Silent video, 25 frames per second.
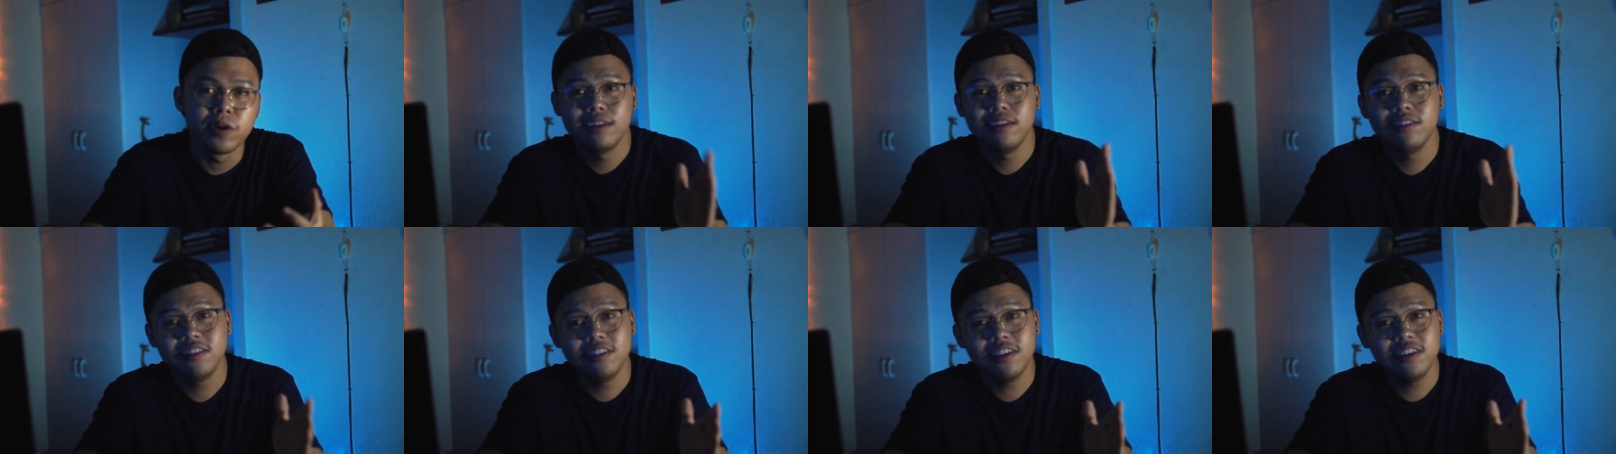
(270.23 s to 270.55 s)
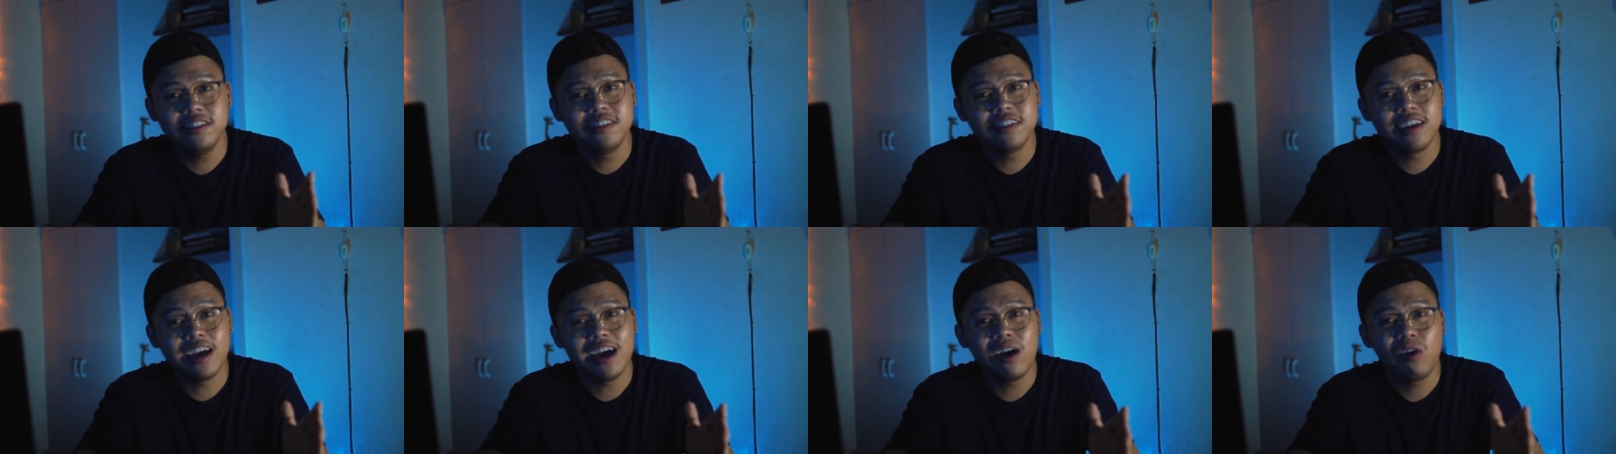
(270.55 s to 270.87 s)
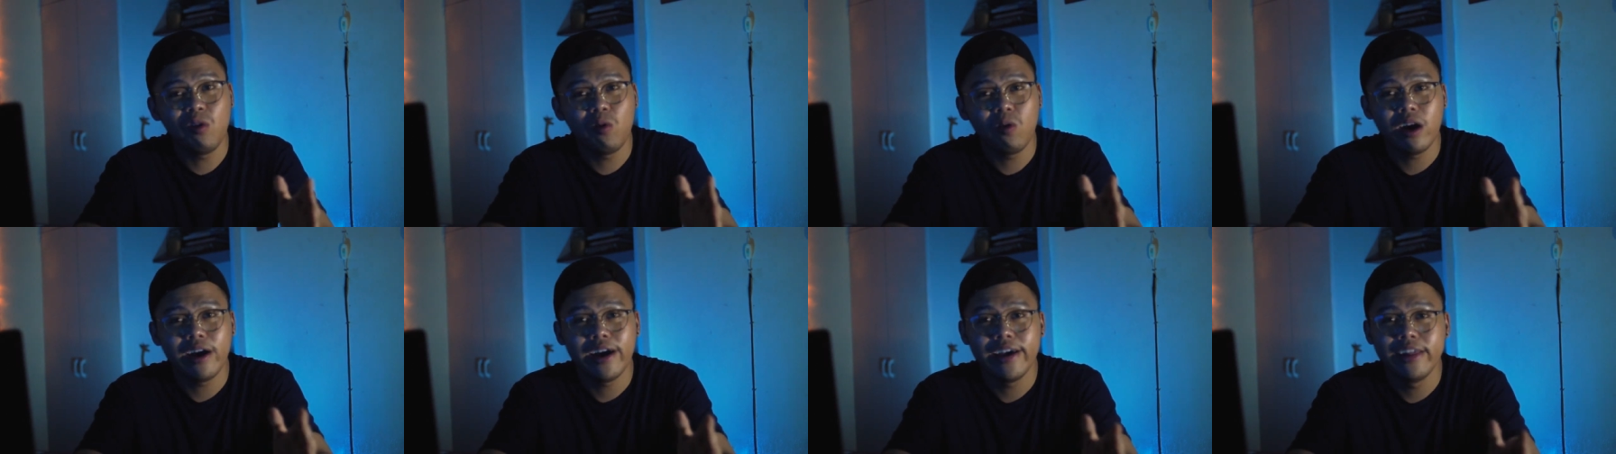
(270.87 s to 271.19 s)
This is
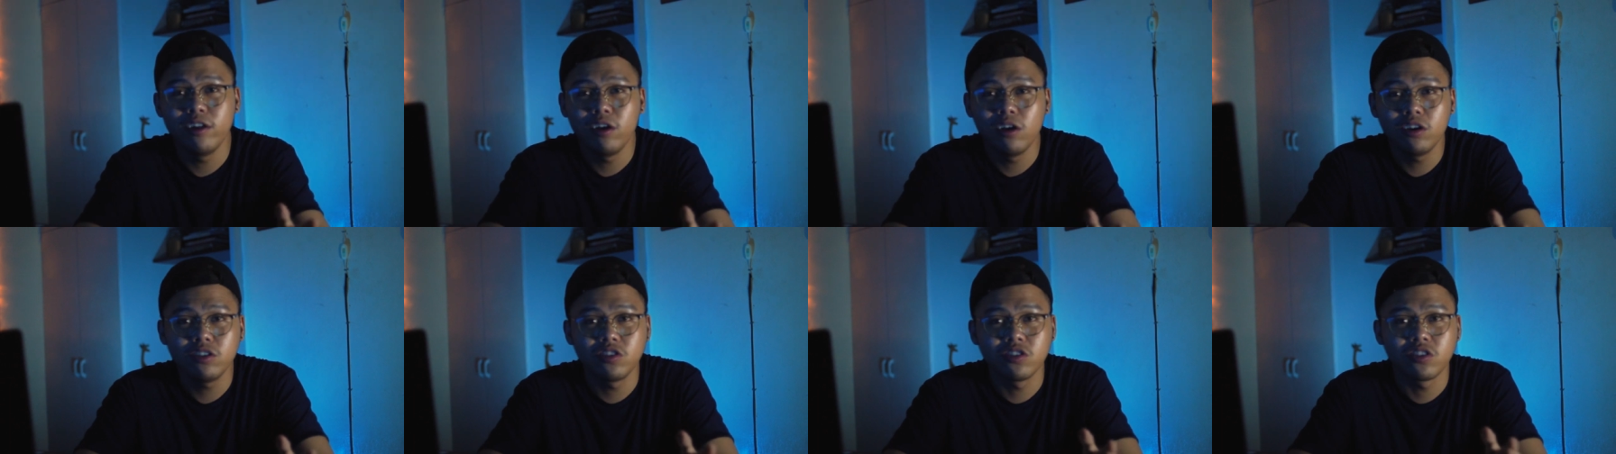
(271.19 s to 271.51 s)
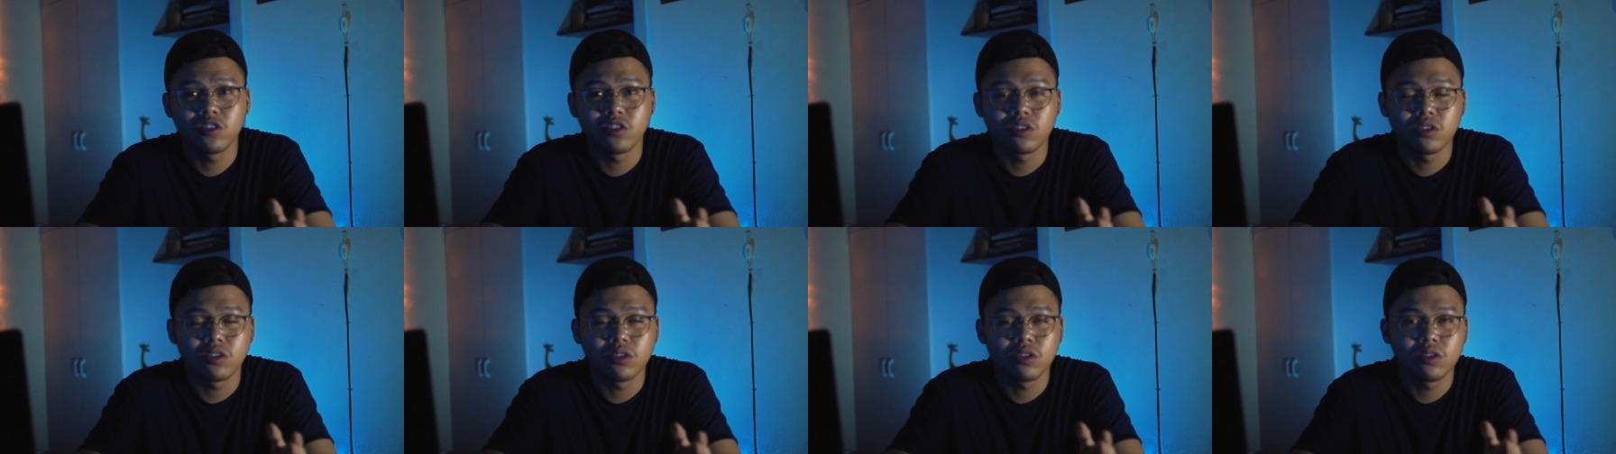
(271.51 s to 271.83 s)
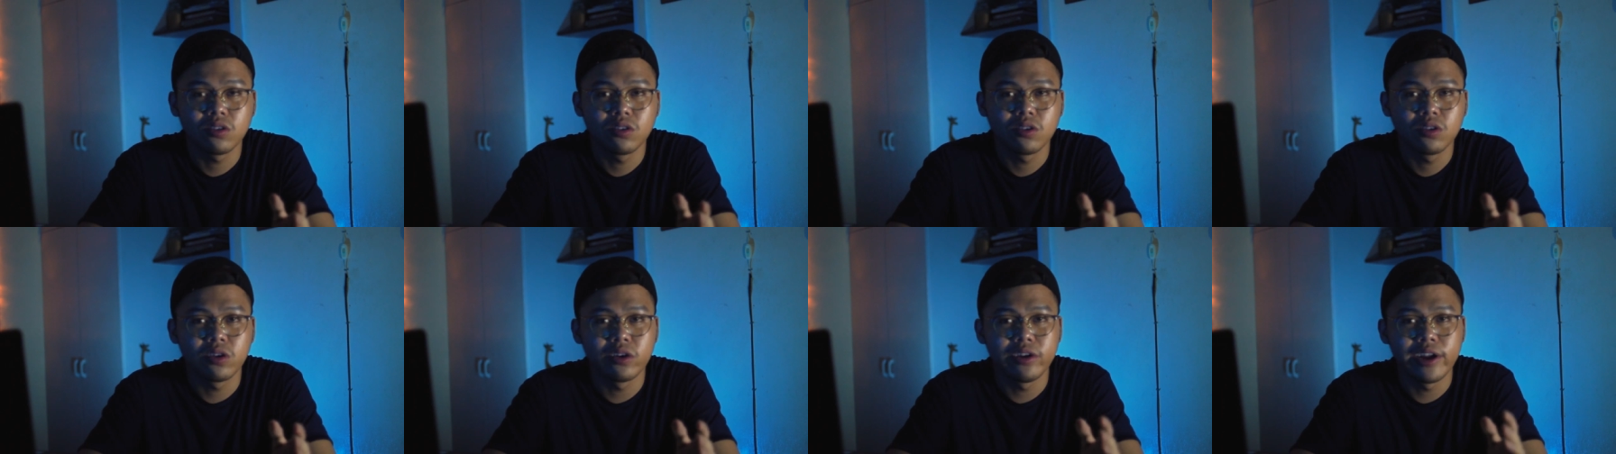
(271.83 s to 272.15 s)
how I lost
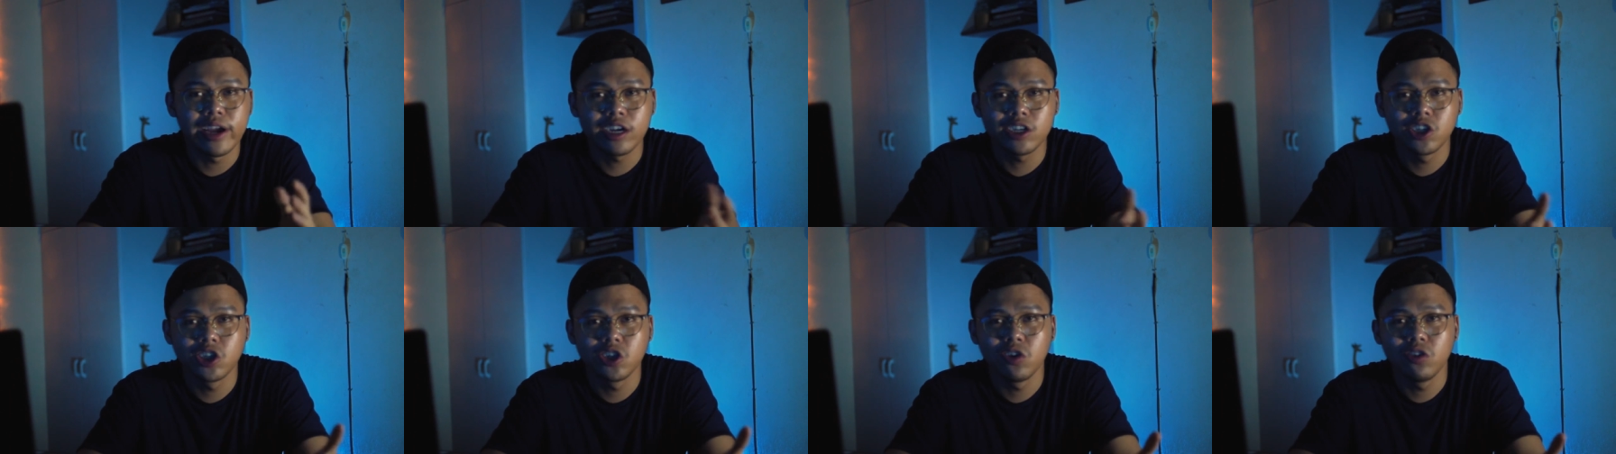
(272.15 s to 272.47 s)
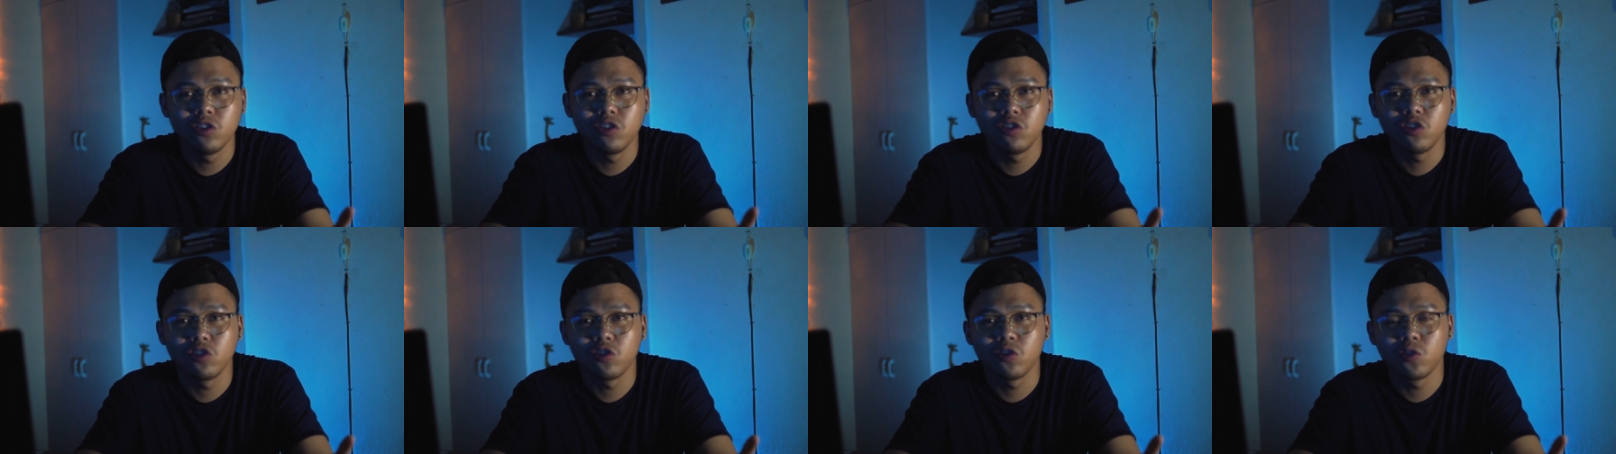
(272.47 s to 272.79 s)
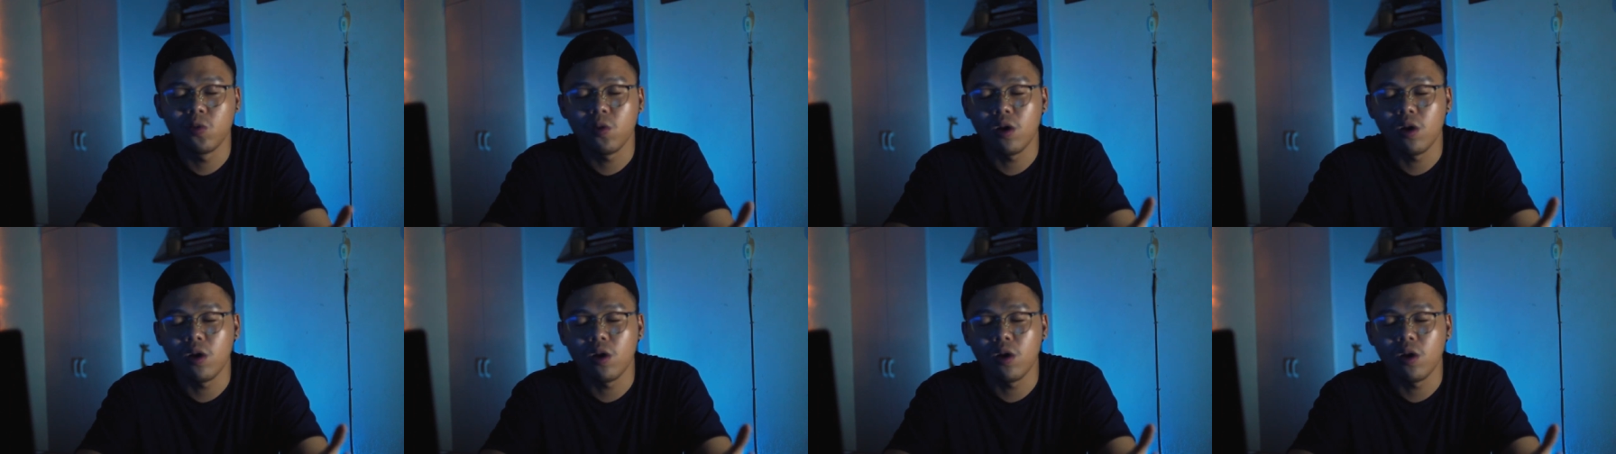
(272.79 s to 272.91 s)
connections